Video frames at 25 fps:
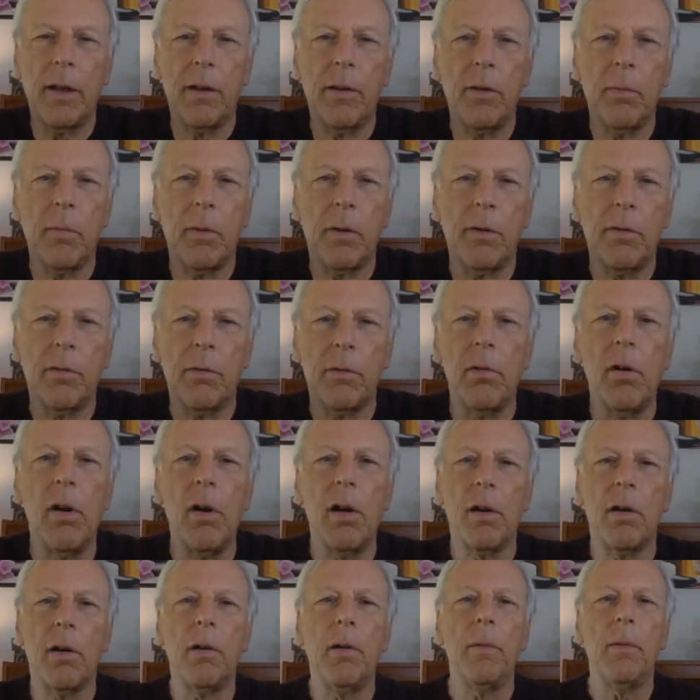it's much
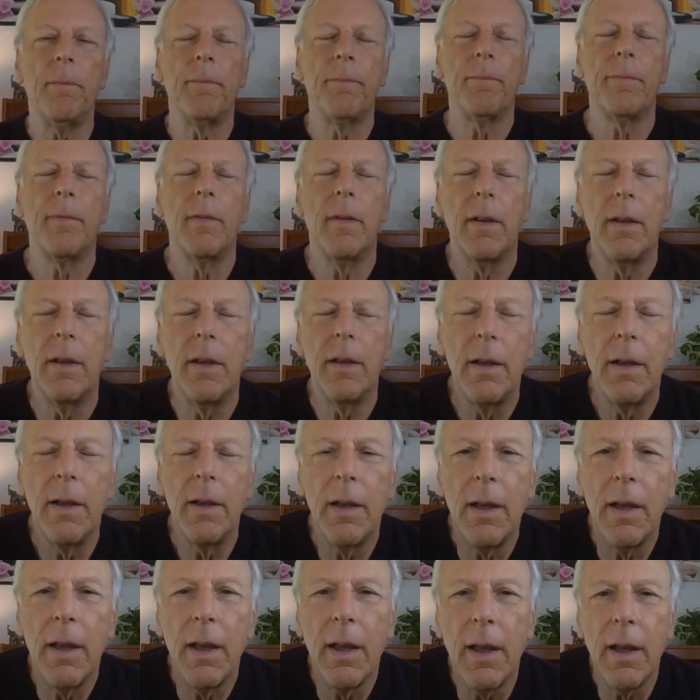stronger.
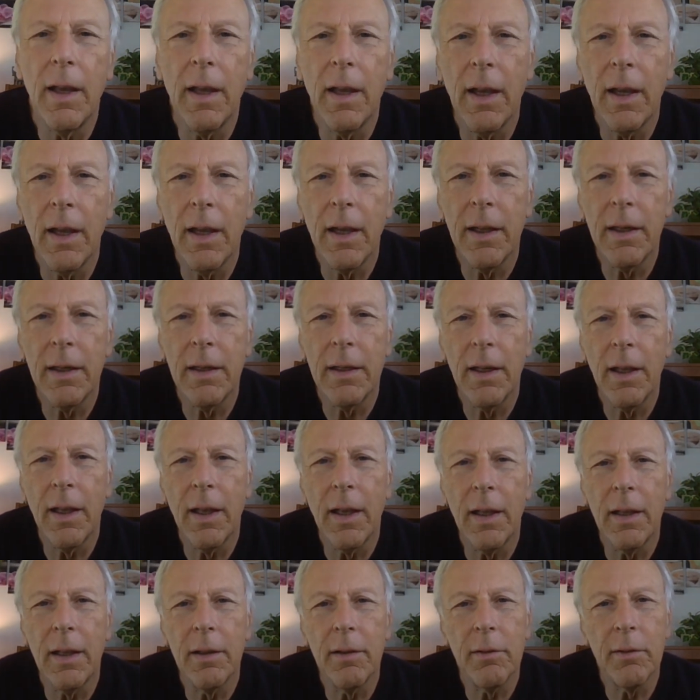And
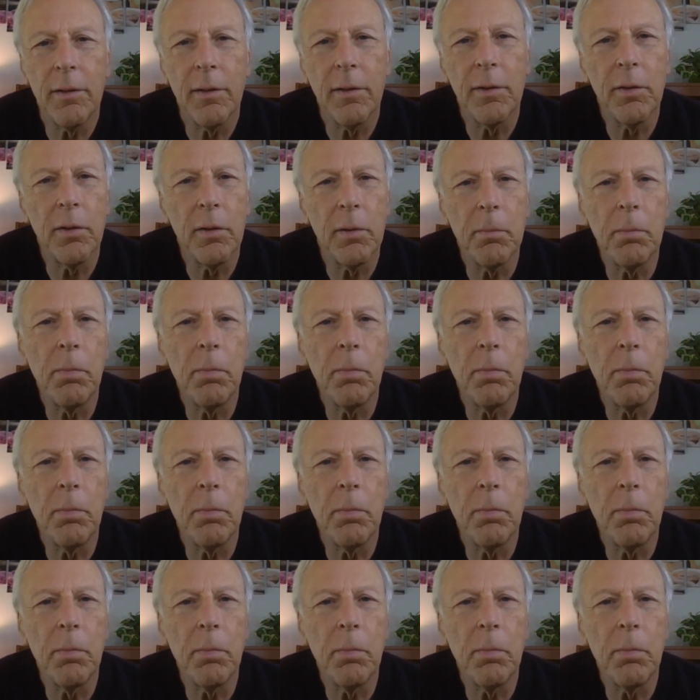there's a certain